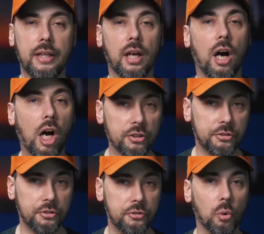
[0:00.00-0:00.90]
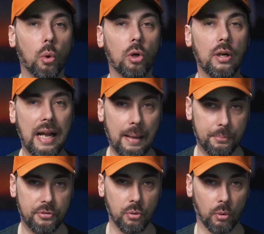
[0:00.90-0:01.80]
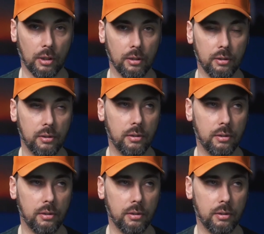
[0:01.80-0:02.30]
the Asustor App Store.